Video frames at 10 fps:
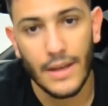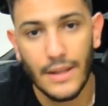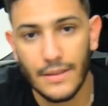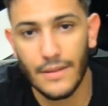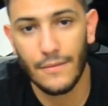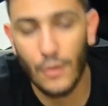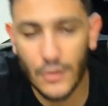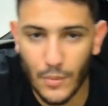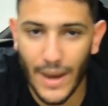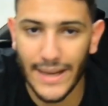The
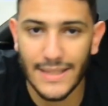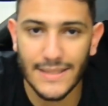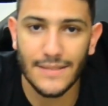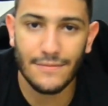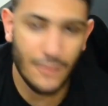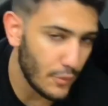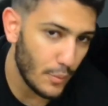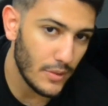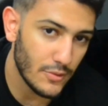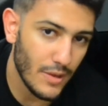Volkswagen is
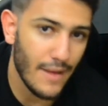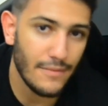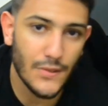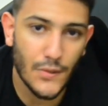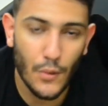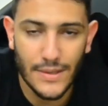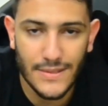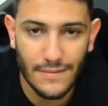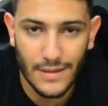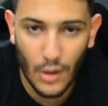front-wheel drive, so is
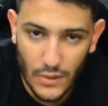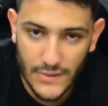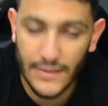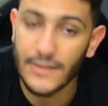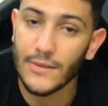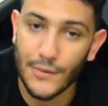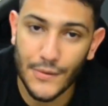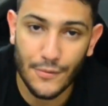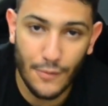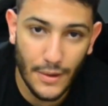the Veloster. It's also
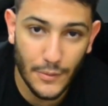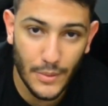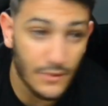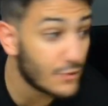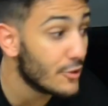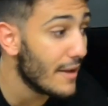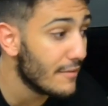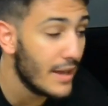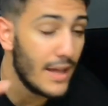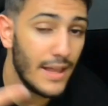front-wheel drive.
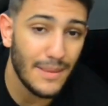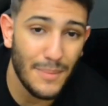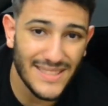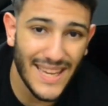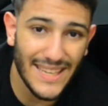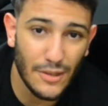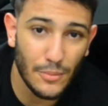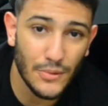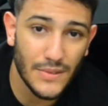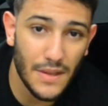The Mustang
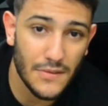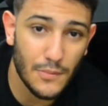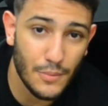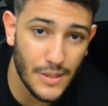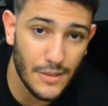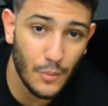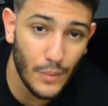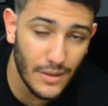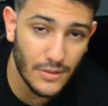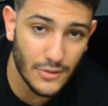EcoBoost is
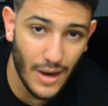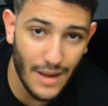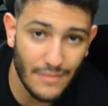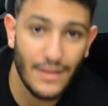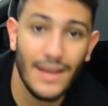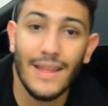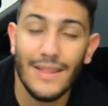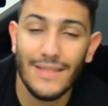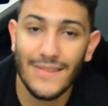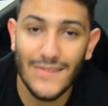rear-wheel drive.
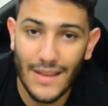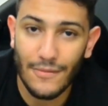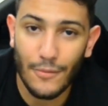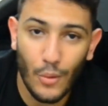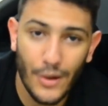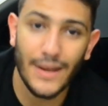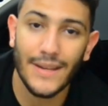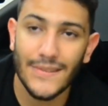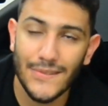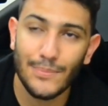The Z4
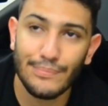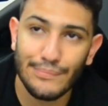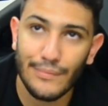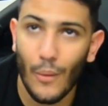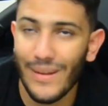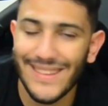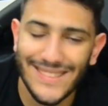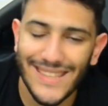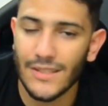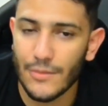is, well, they
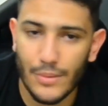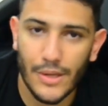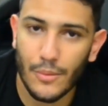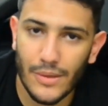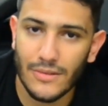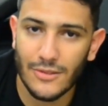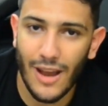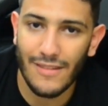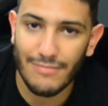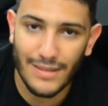say it's rear-wheel
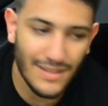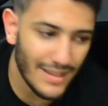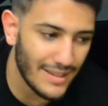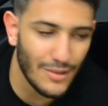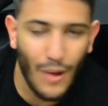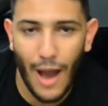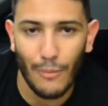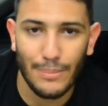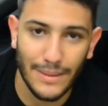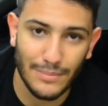drive, but like, you know how
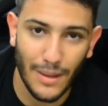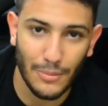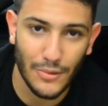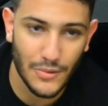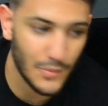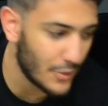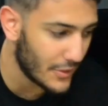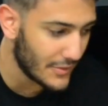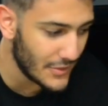BMWs work.